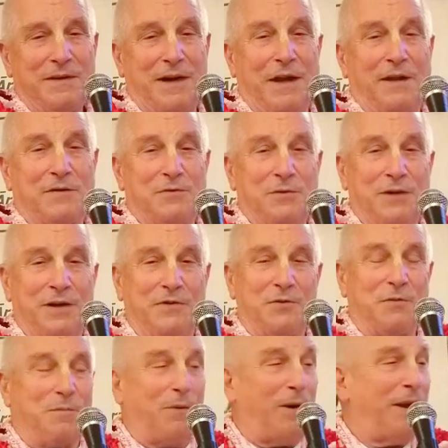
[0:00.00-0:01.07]
Yeah, tuni
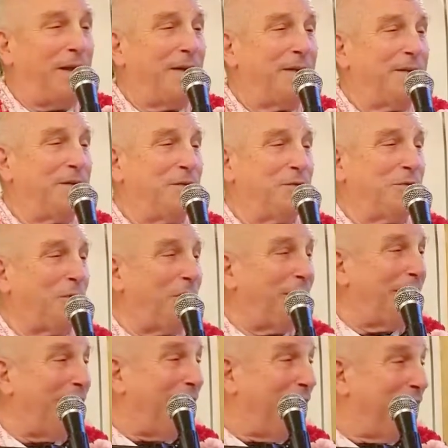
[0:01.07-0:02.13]
jhut bola? You told a
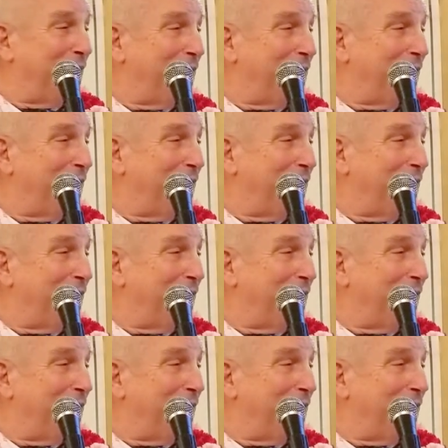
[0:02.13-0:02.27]
lie?"